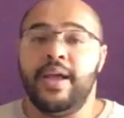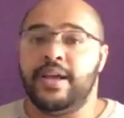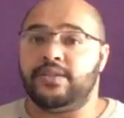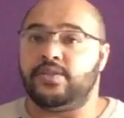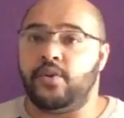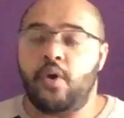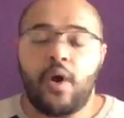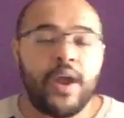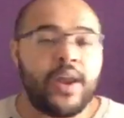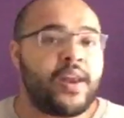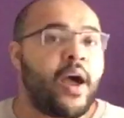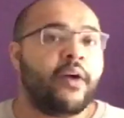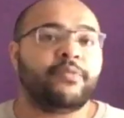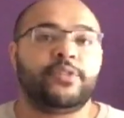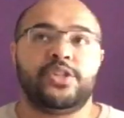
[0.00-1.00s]
It's not
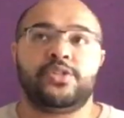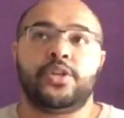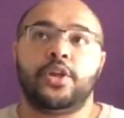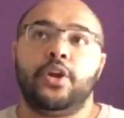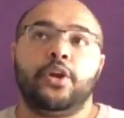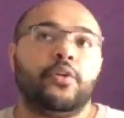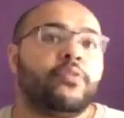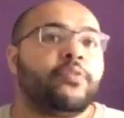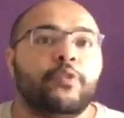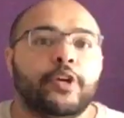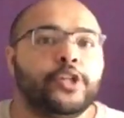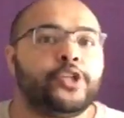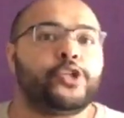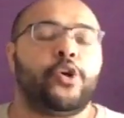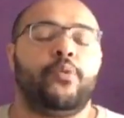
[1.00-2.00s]
enough just to look for
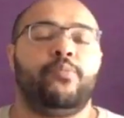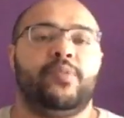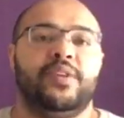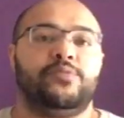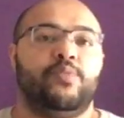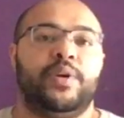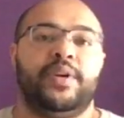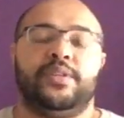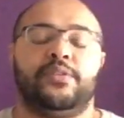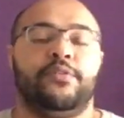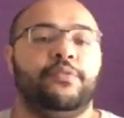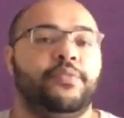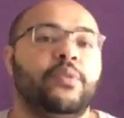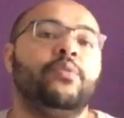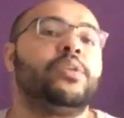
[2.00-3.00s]
a job this week to
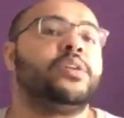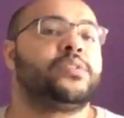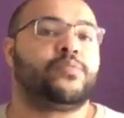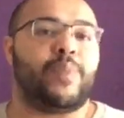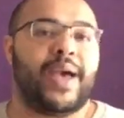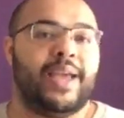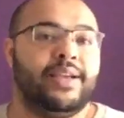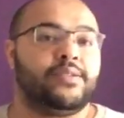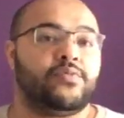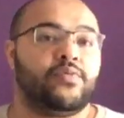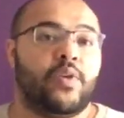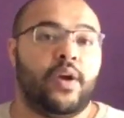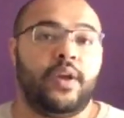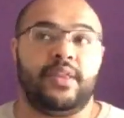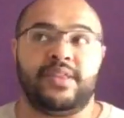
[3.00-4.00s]
fill the space,
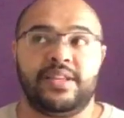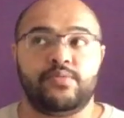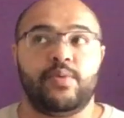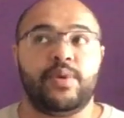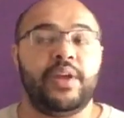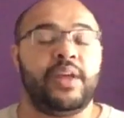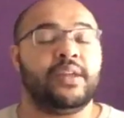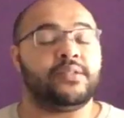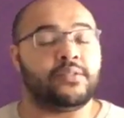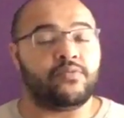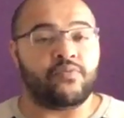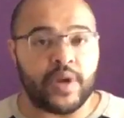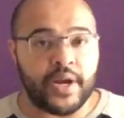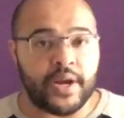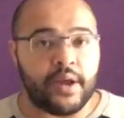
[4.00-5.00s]
right? This week is
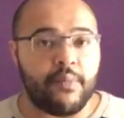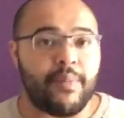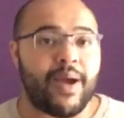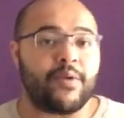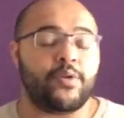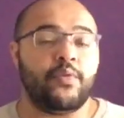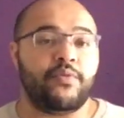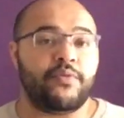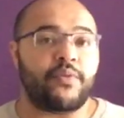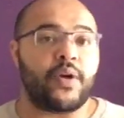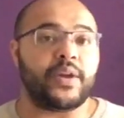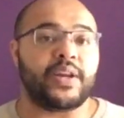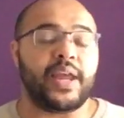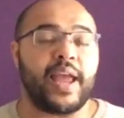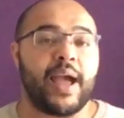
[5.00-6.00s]
really about you
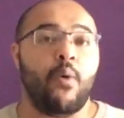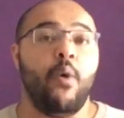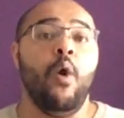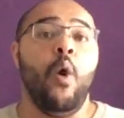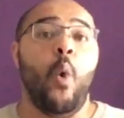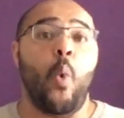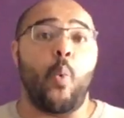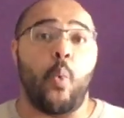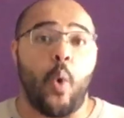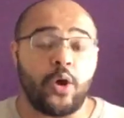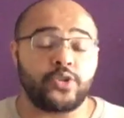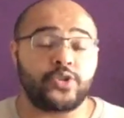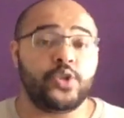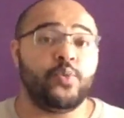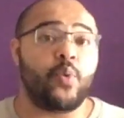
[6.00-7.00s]
finding out
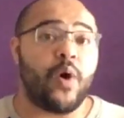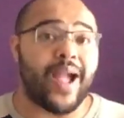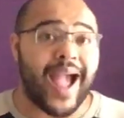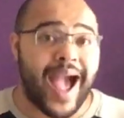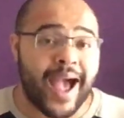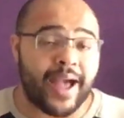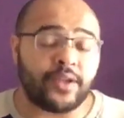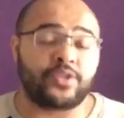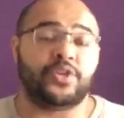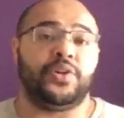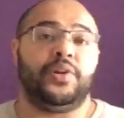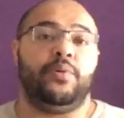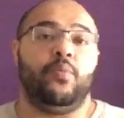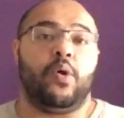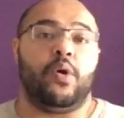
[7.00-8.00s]
what do I
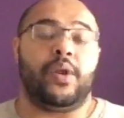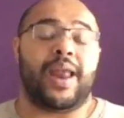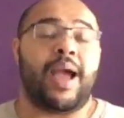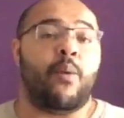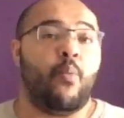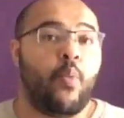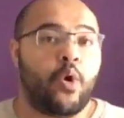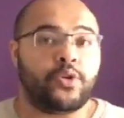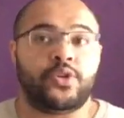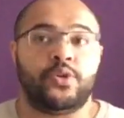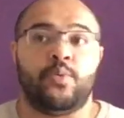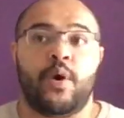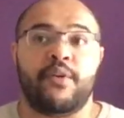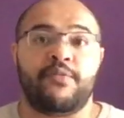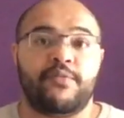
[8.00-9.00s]
actually want and what
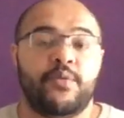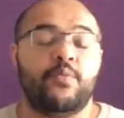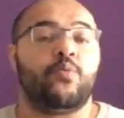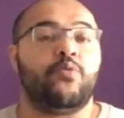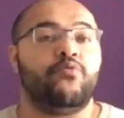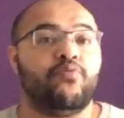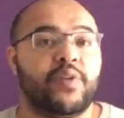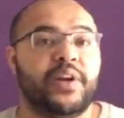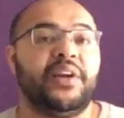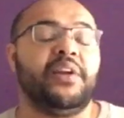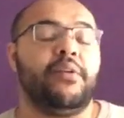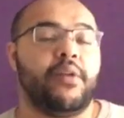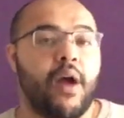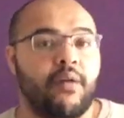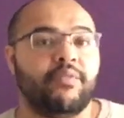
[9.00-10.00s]
do I feel will really
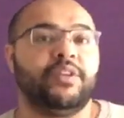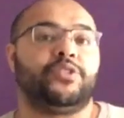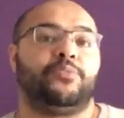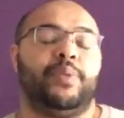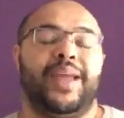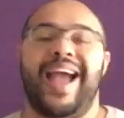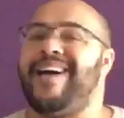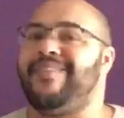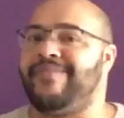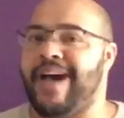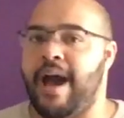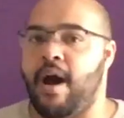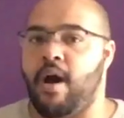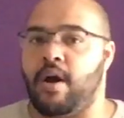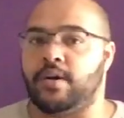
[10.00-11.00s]
nourish me at
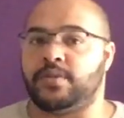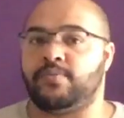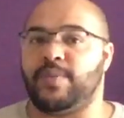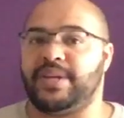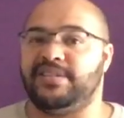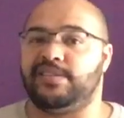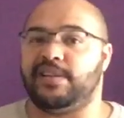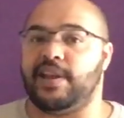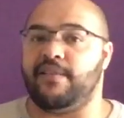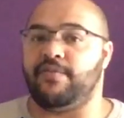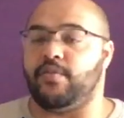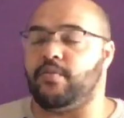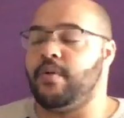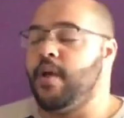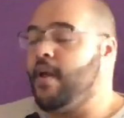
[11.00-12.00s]
that heart space level.